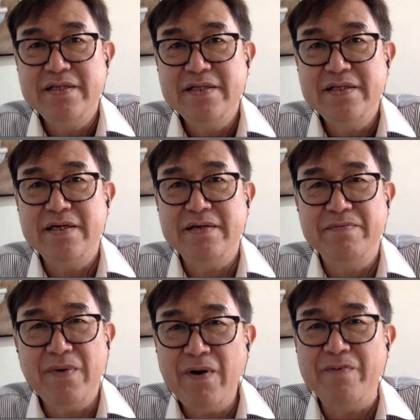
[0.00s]
The
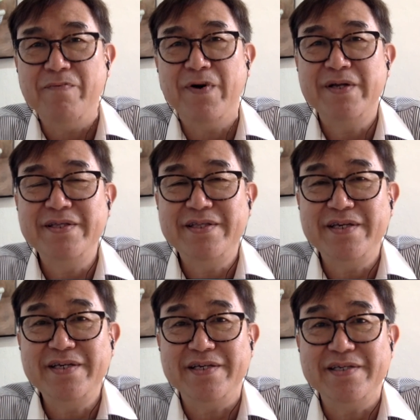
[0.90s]
more
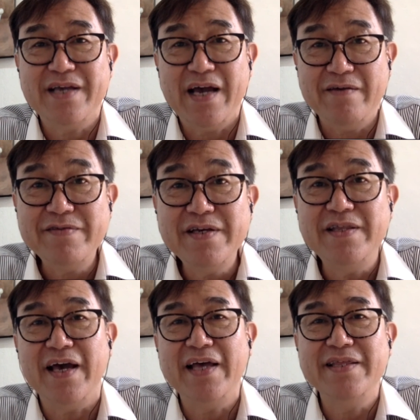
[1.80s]
important thing is
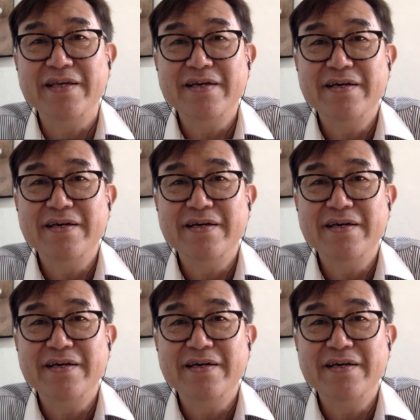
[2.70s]
after that,